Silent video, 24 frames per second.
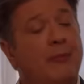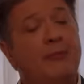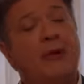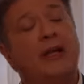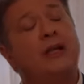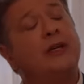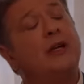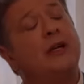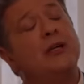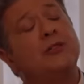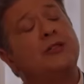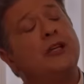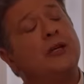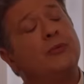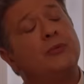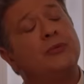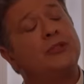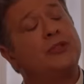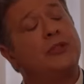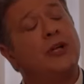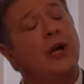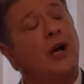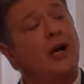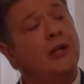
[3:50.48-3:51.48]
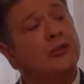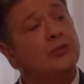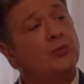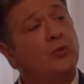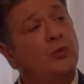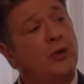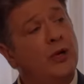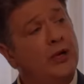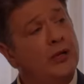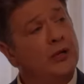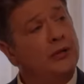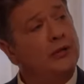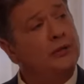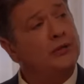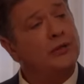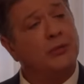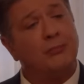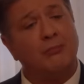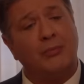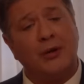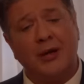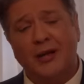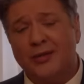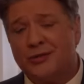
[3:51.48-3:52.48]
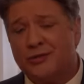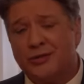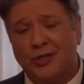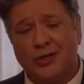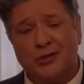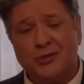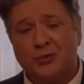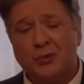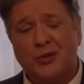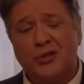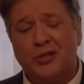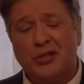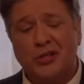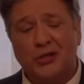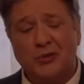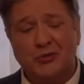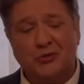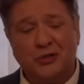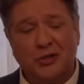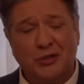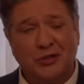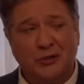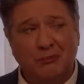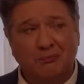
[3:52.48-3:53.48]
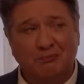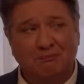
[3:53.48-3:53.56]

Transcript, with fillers: Because it was God's will to bless us with union.